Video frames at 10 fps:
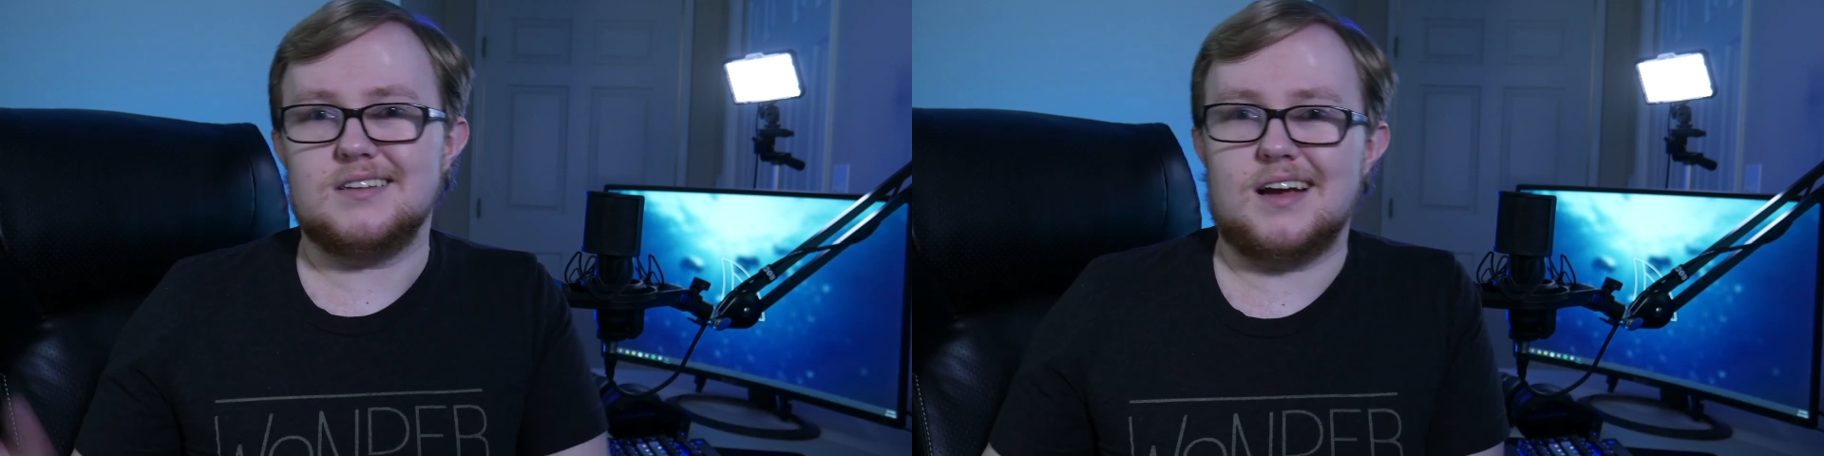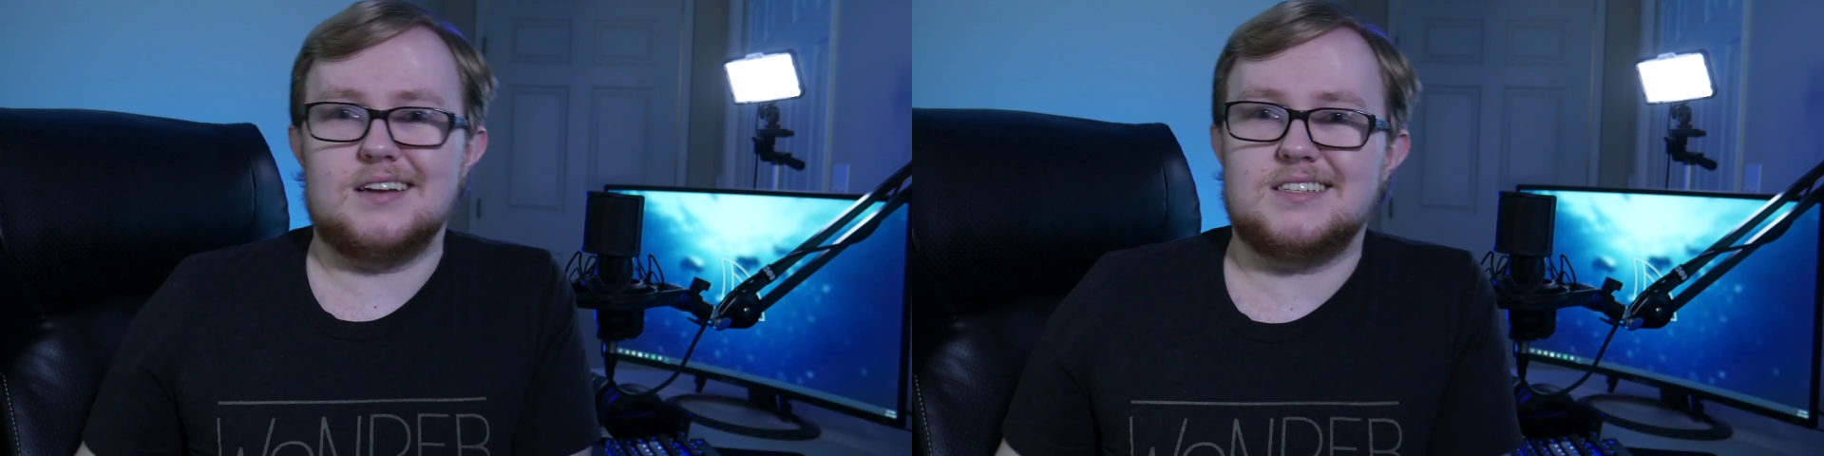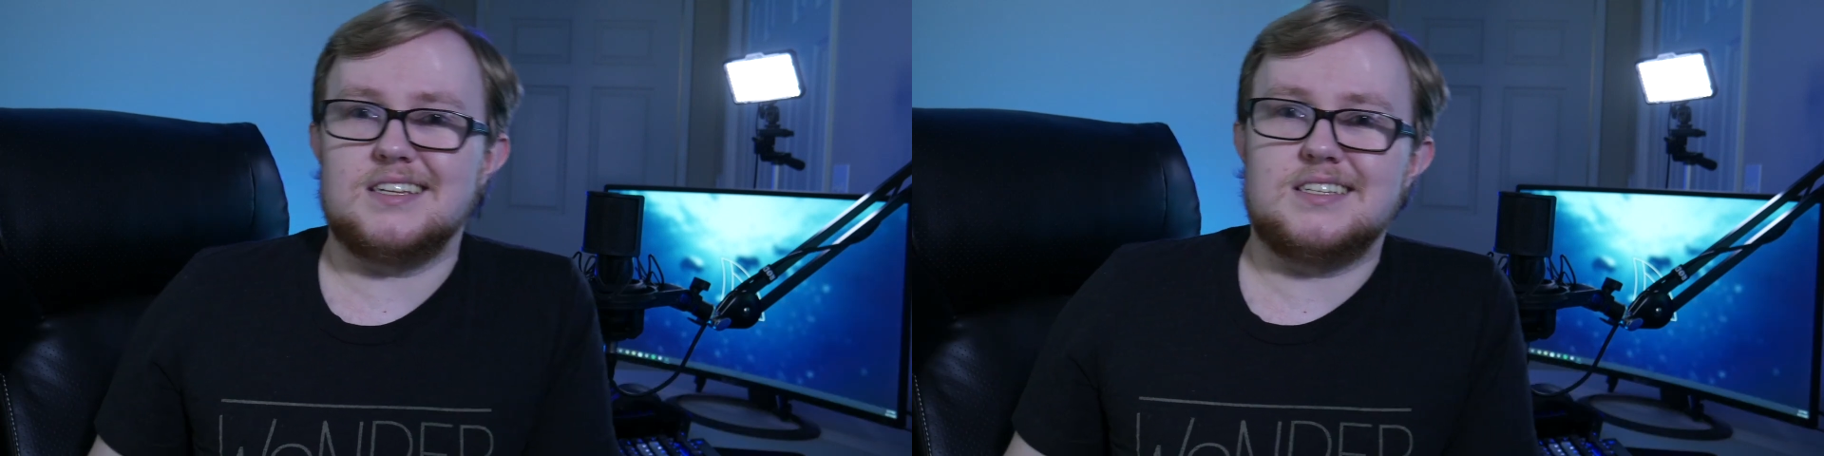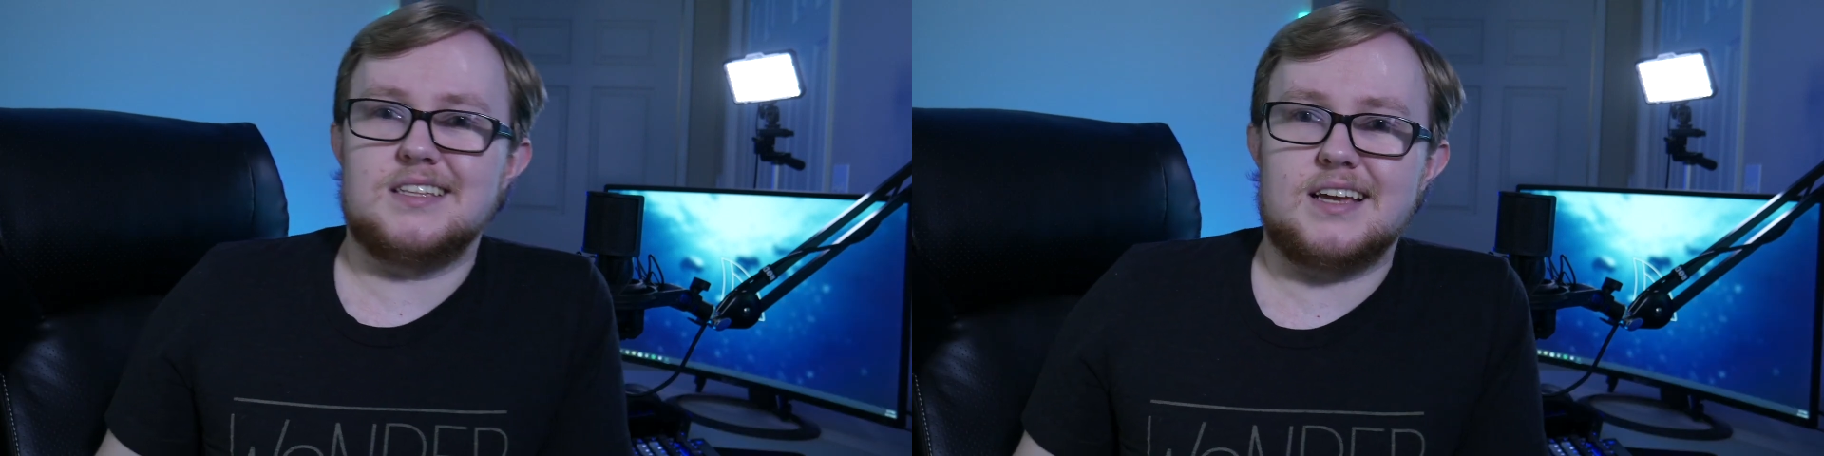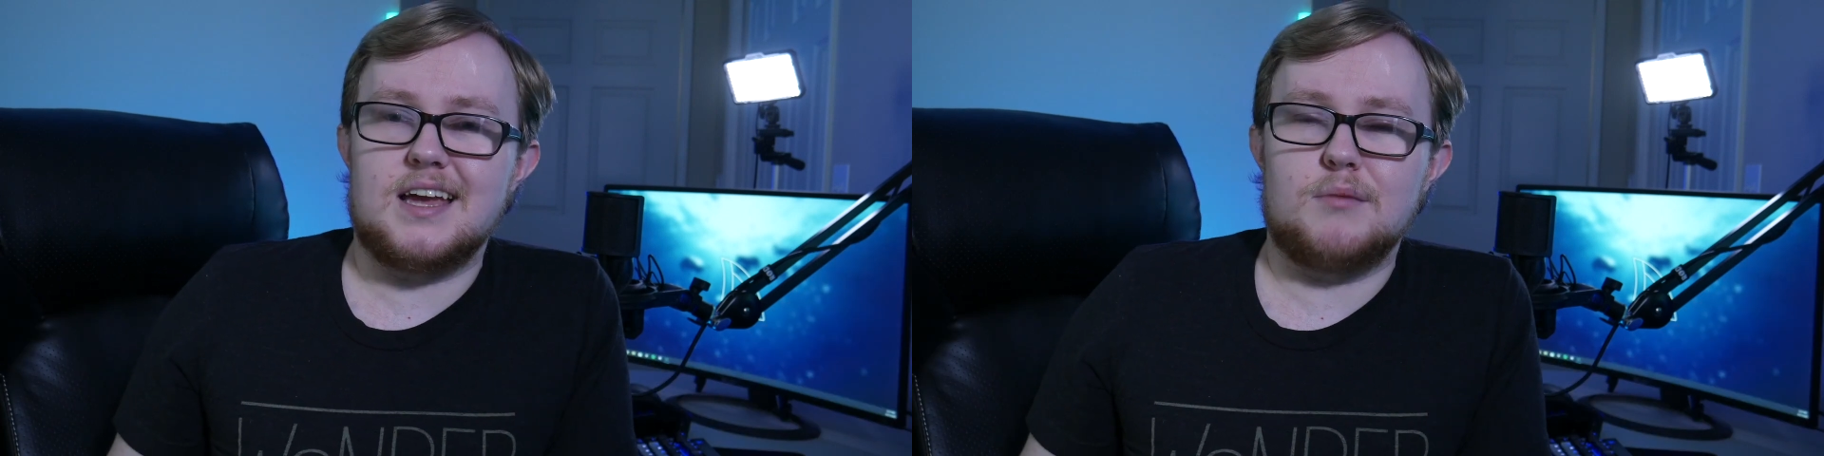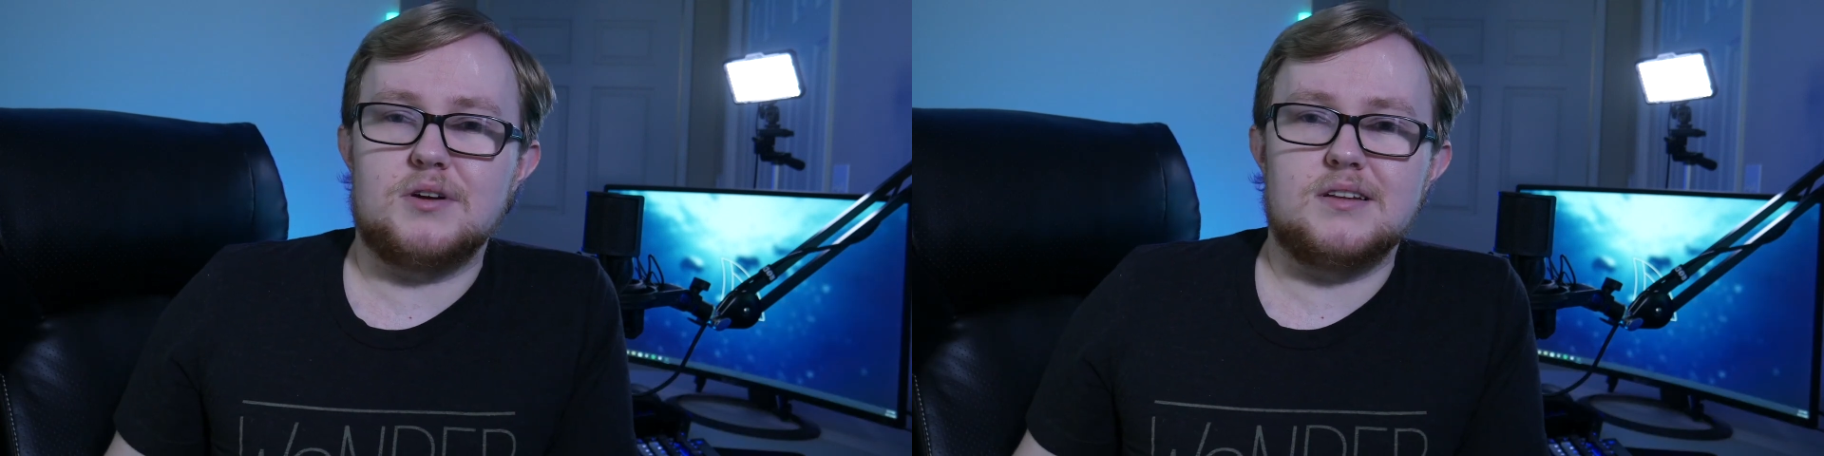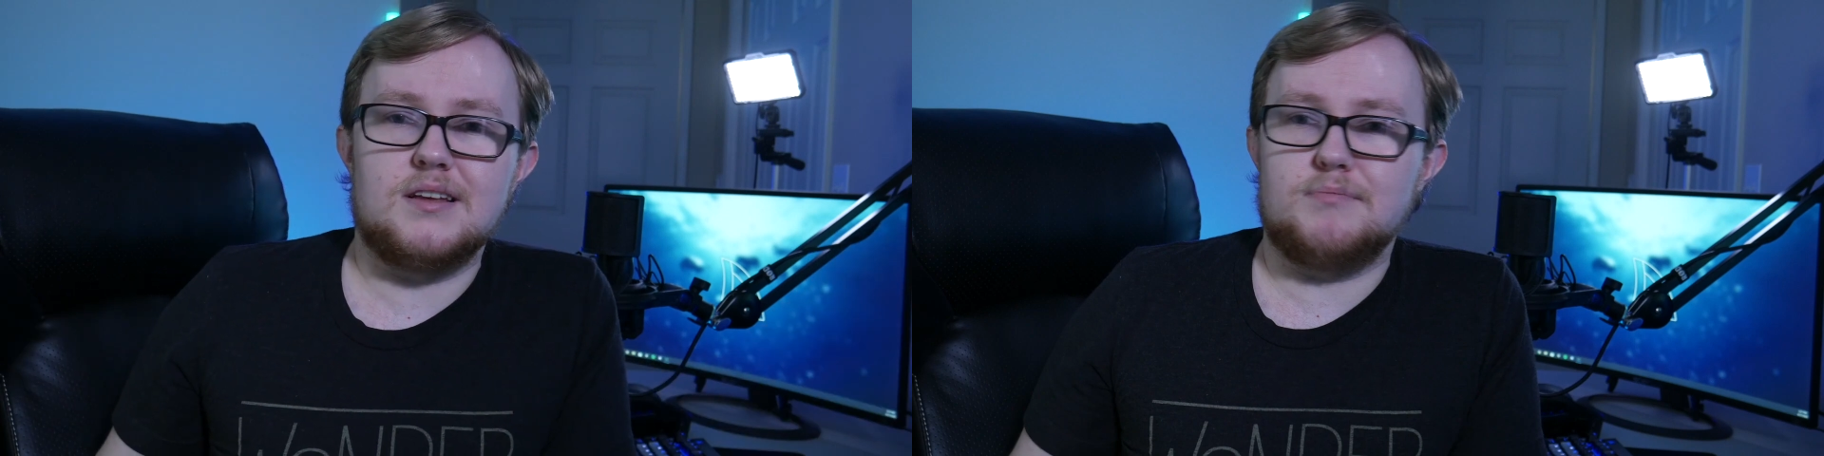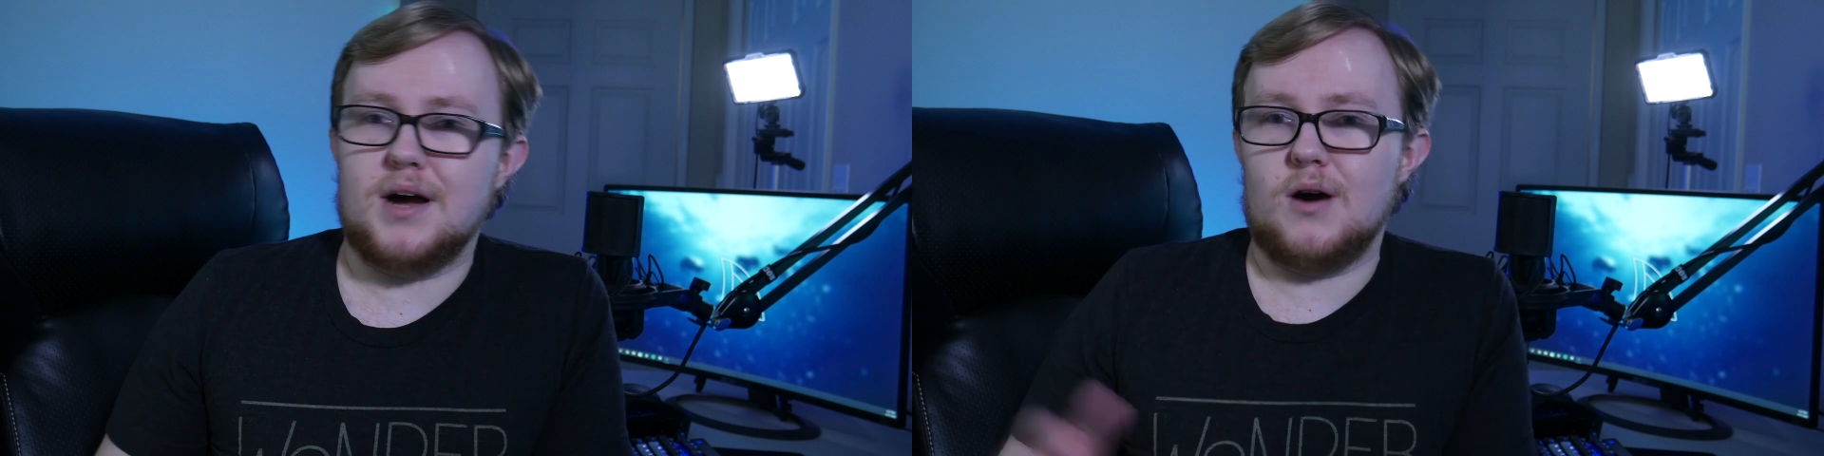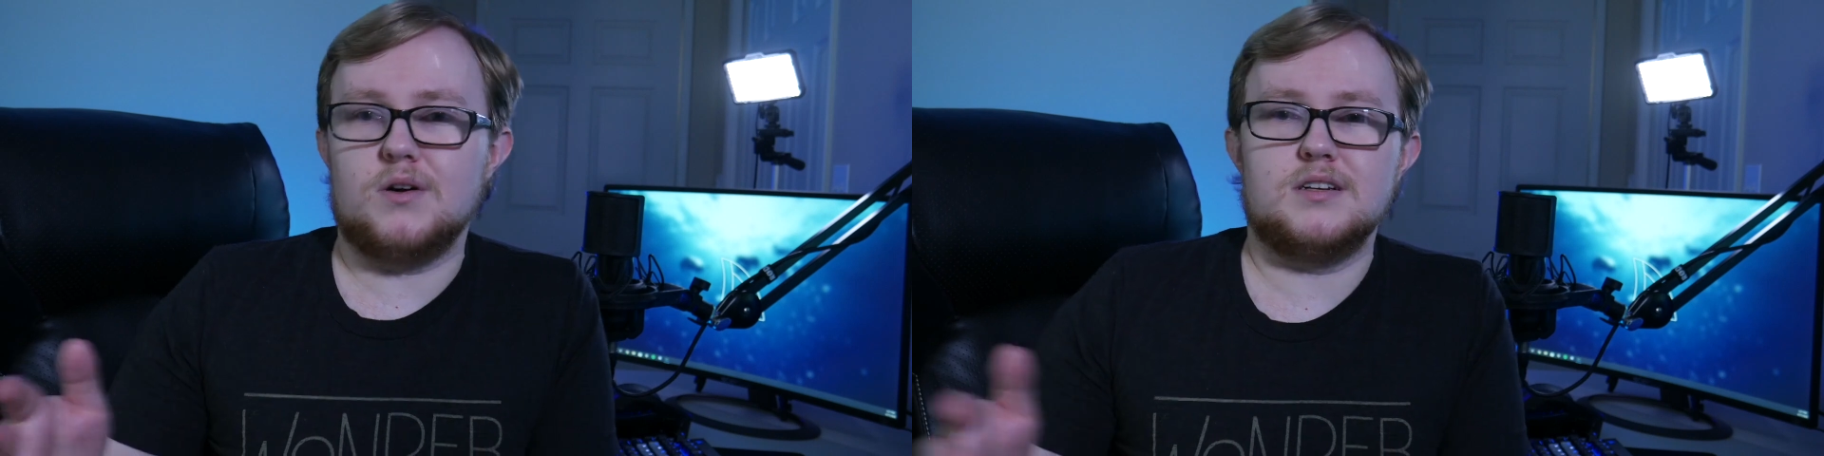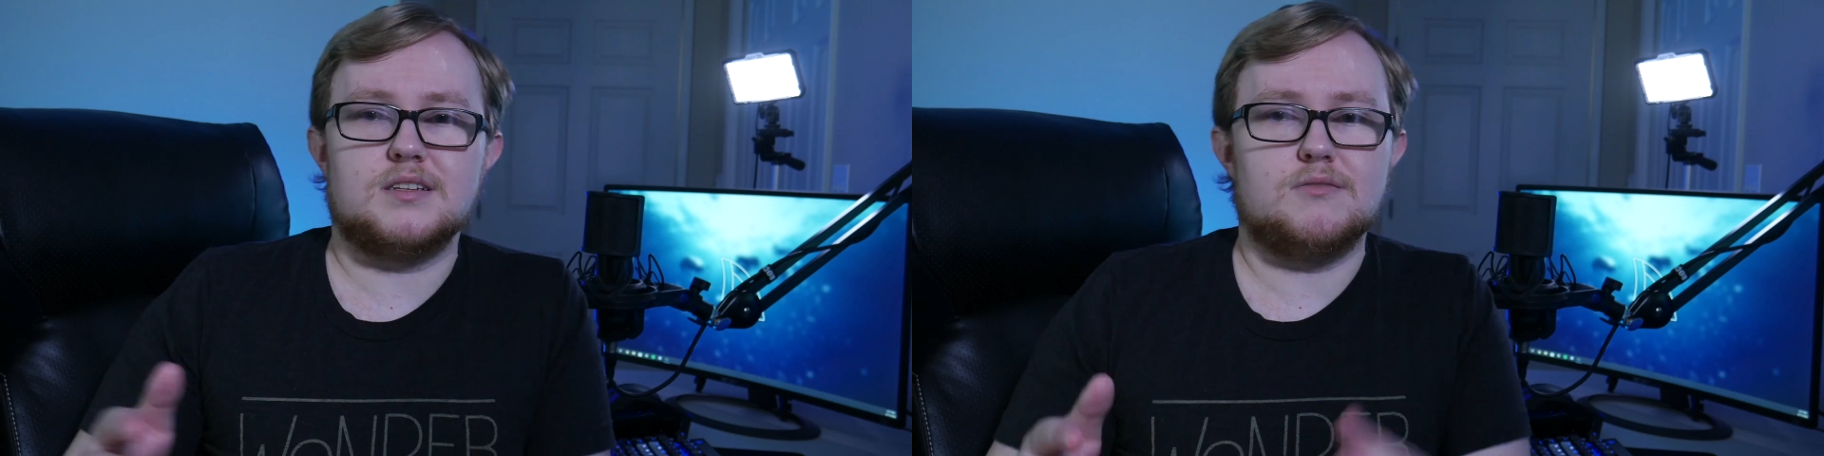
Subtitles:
kind of sits in the camera and powers,